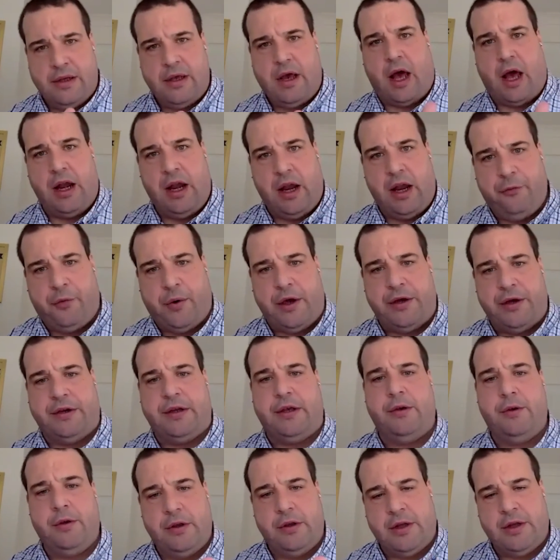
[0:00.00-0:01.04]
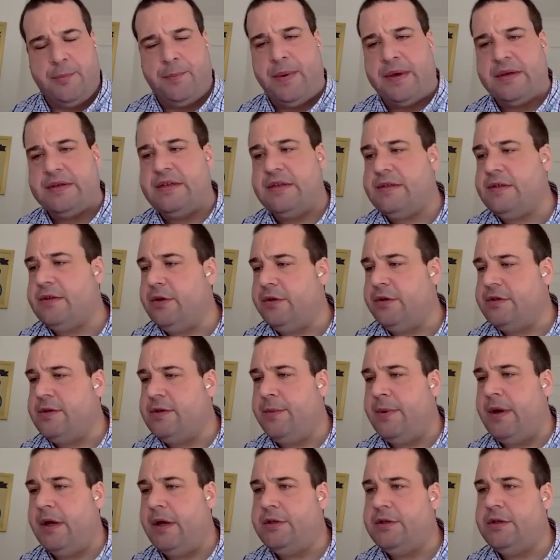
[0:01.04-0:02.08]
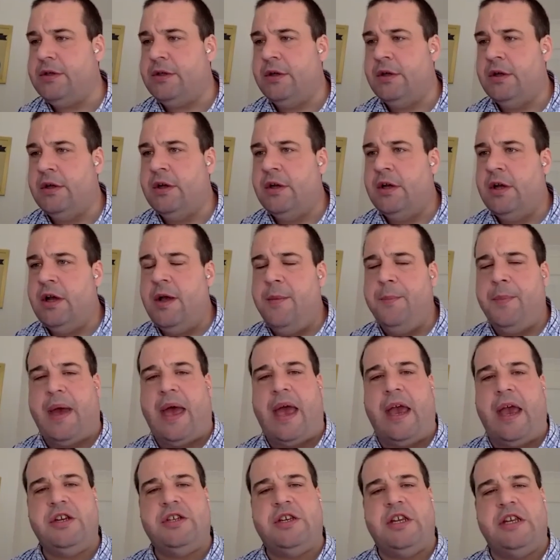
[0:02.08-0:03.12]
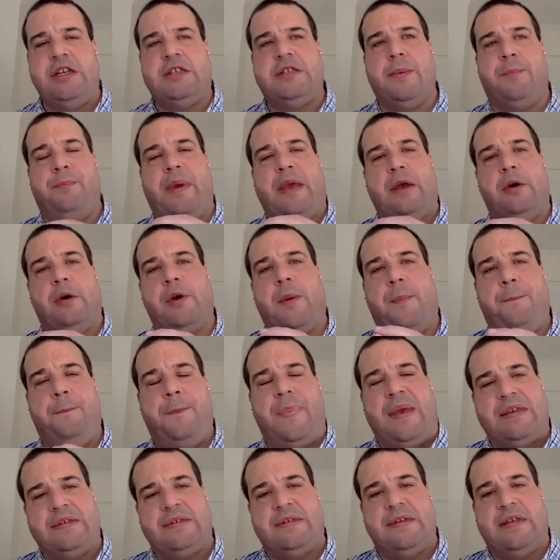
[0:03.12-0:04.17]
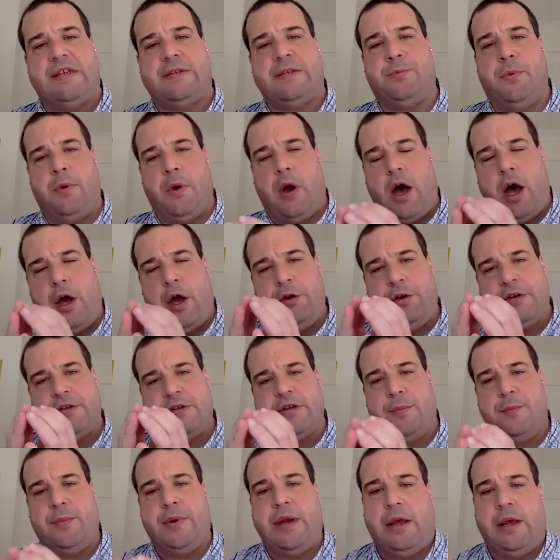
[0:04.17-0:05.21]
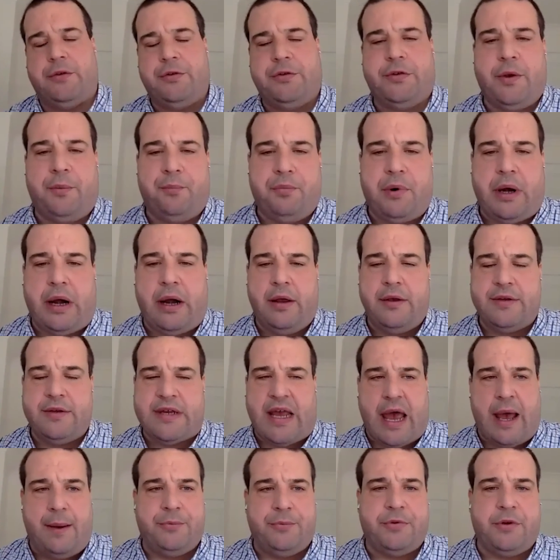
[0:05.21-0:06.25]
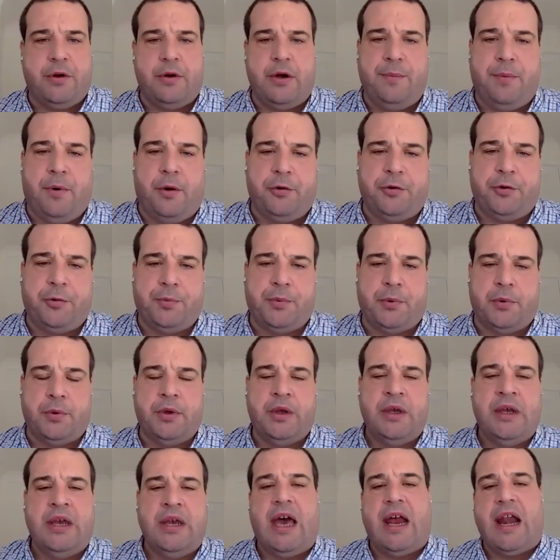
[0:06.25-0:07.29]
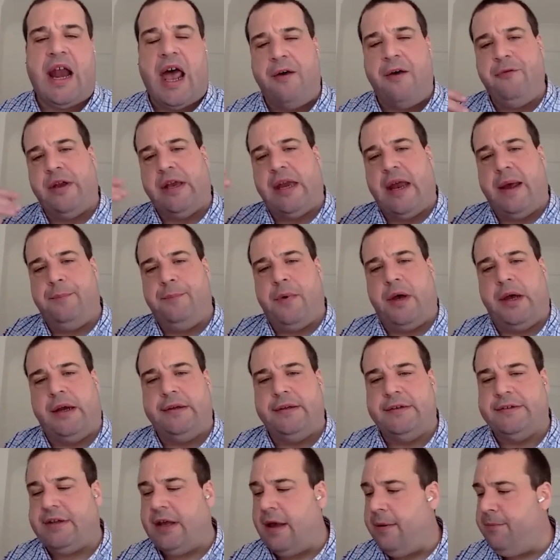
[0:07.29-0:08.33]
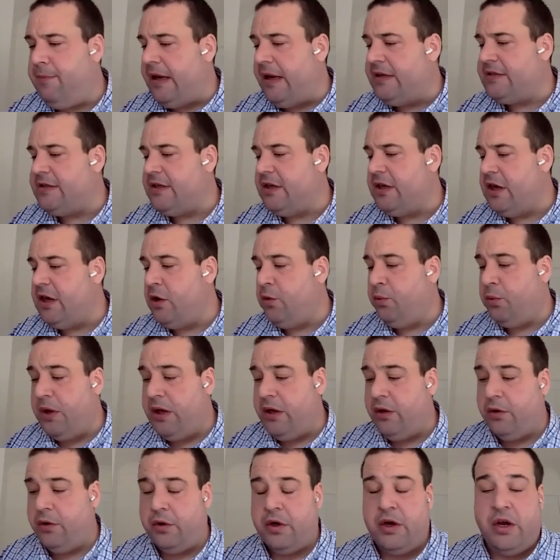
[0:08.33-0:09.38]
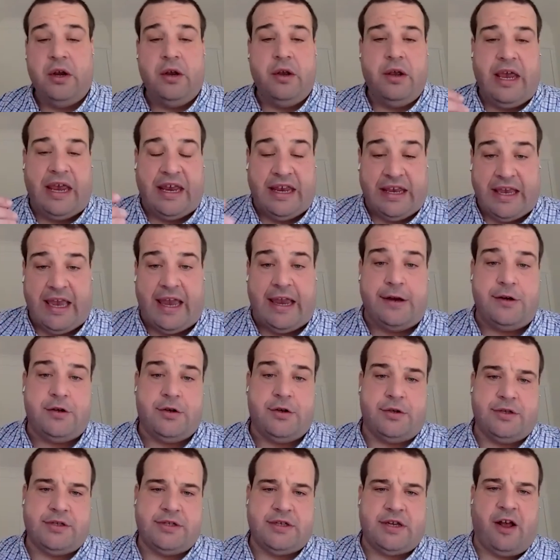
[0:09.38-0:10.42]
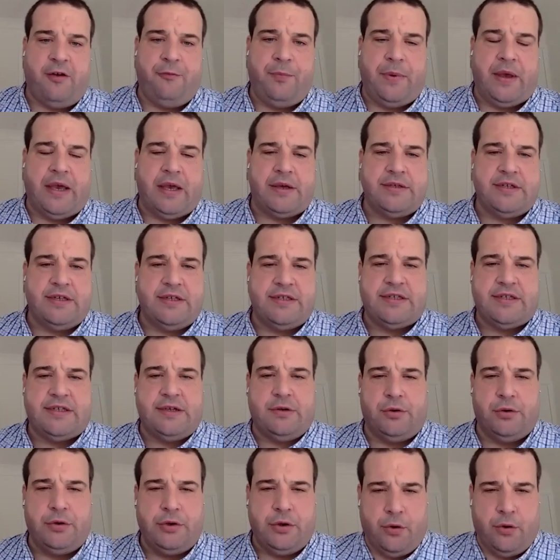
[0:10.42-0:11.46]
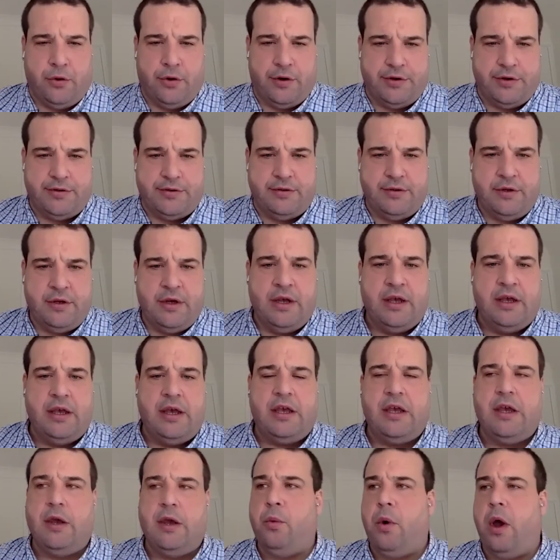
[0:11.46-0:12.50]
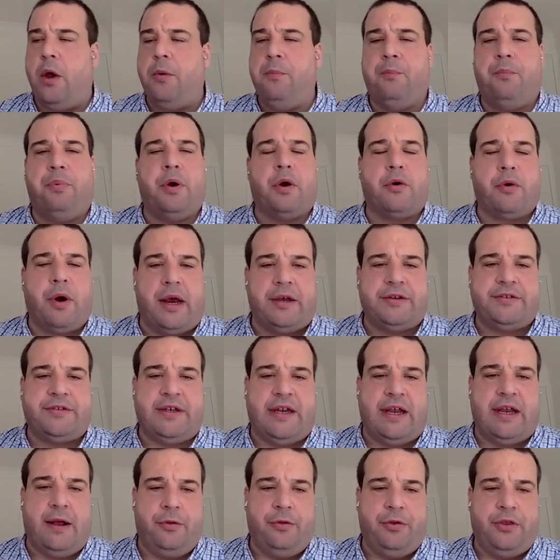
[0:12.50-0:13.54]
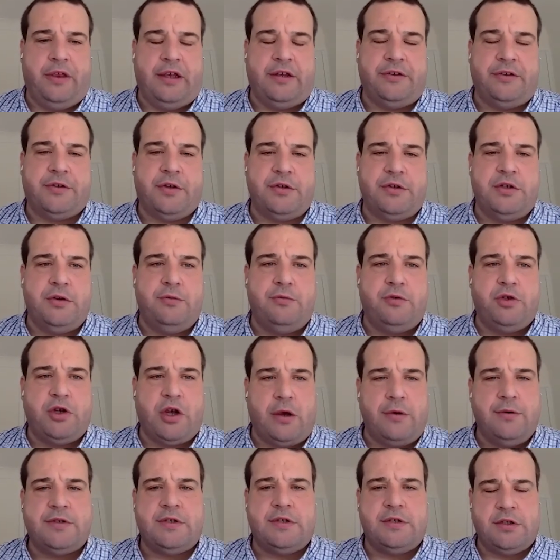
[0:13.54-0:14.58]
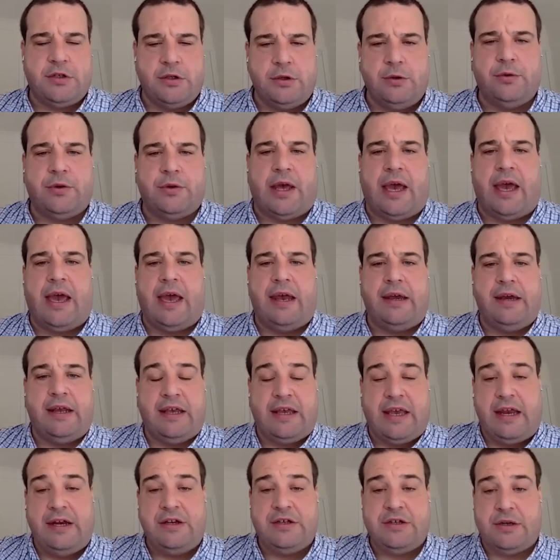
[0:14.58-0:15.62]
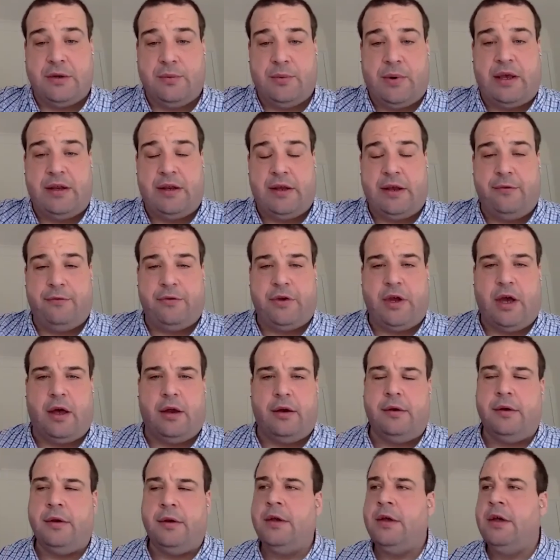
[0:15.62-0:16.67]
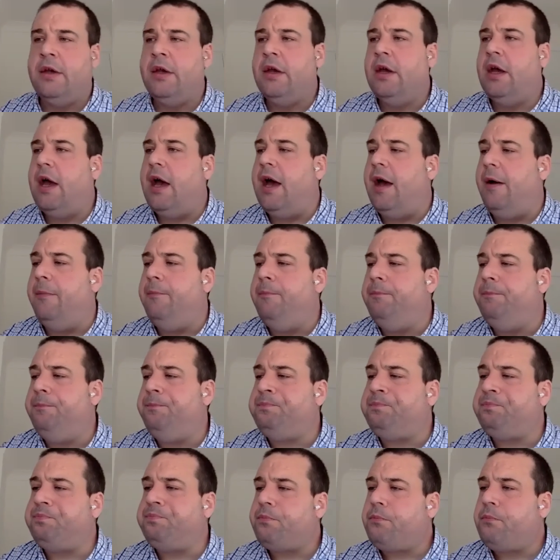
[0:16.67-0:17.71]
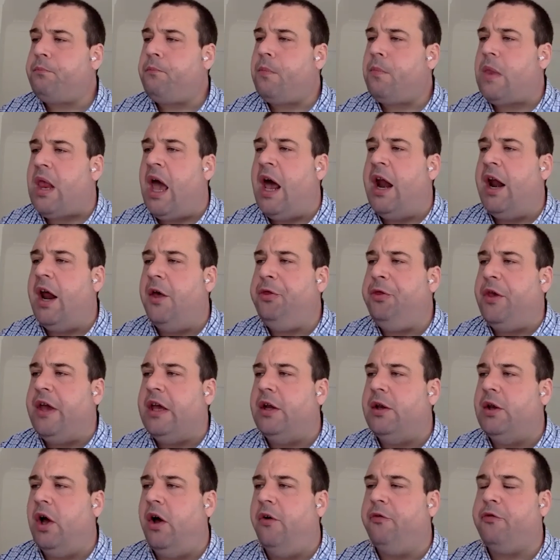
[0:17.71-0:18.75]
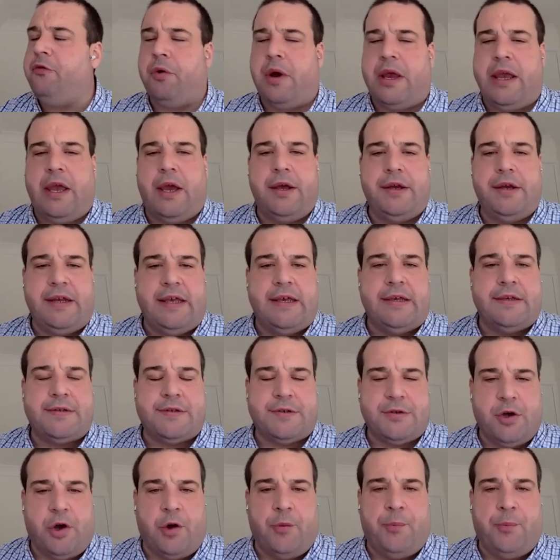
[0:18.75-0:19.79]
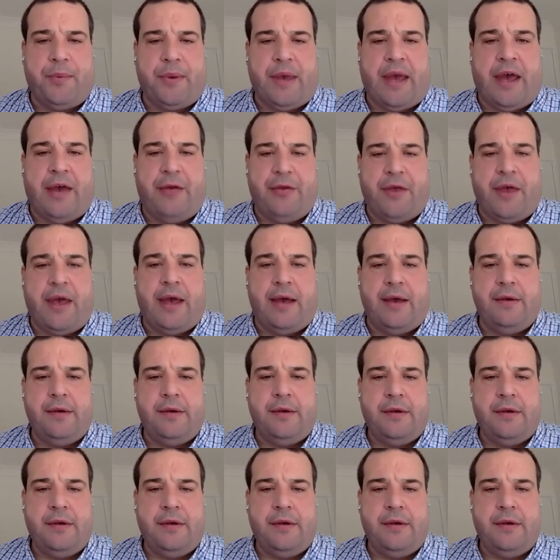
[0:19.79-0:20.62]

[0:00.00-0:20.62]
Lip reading: I love what I do, the business not so much. But actually to build a business under somebody else's umbrella is absolutely possible. And having that mindset means that you will engage on stuff because it's still yours. You won't procrastinate on things because you chose to do that and engage in the way that you've done. And I think a lot of great ideas stop at that.